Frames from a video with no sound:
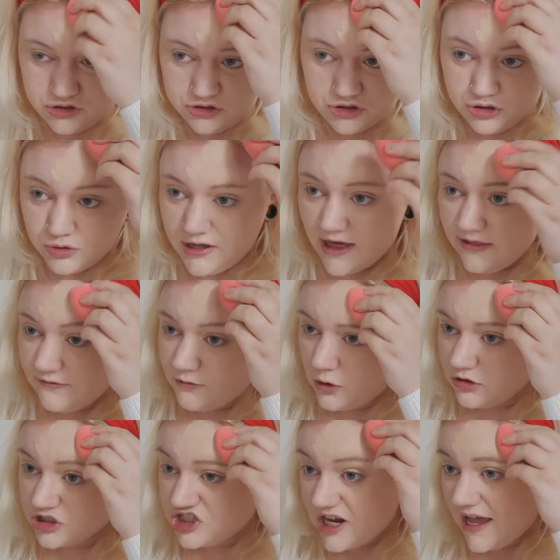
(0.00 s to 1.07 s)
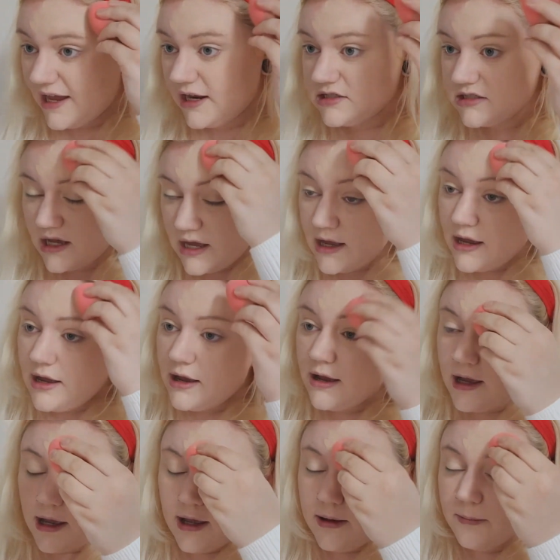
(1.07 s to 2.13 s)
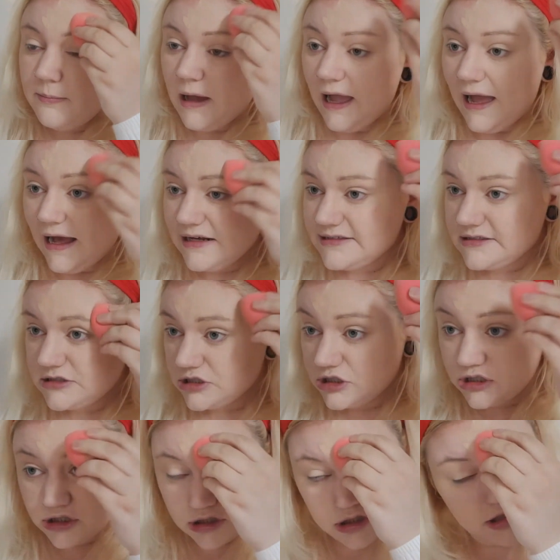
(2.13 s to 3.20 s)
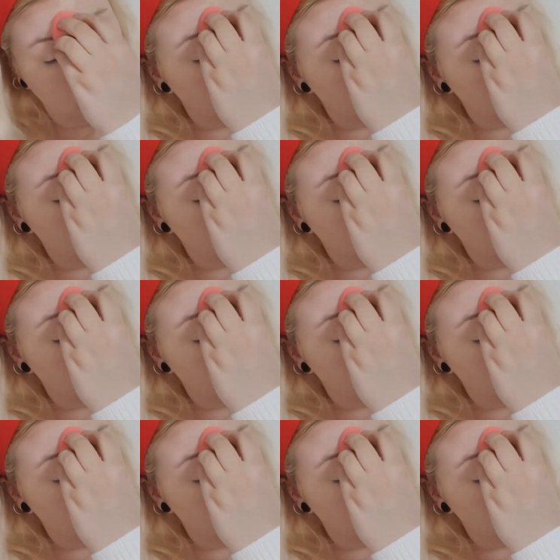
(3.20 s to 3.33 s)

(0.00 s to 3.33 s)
do get the wrong shade by accident,